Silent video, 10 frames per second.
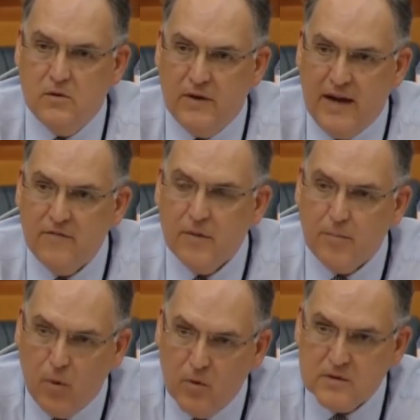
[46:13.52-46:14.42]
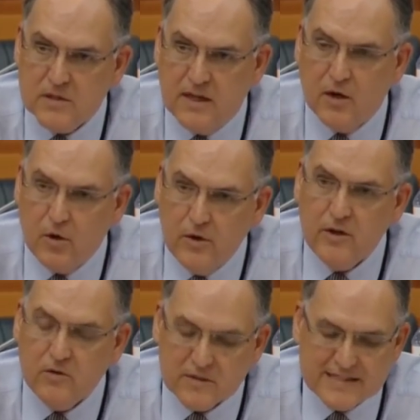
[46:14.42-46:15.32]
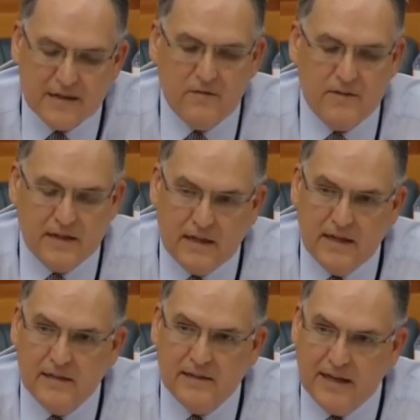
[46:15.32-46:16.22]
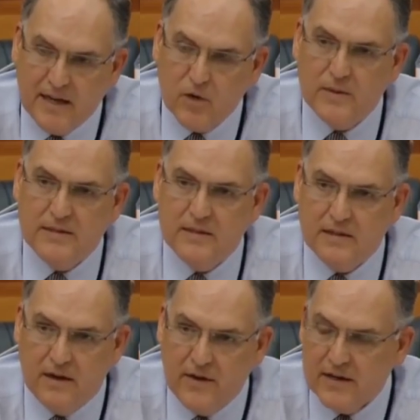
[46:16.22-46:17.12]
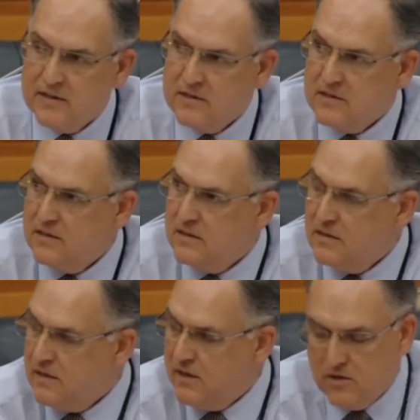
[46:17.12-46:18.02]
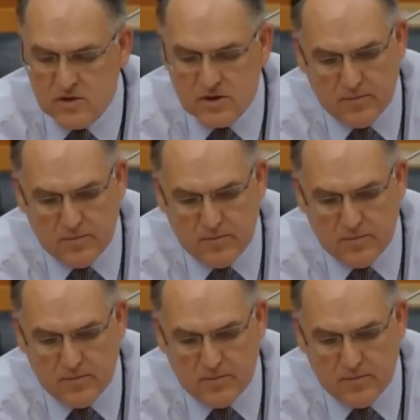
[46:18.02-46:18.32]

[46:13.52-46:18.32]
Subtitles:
to have the boards, including yourself, declared delinquent directors. Thank you,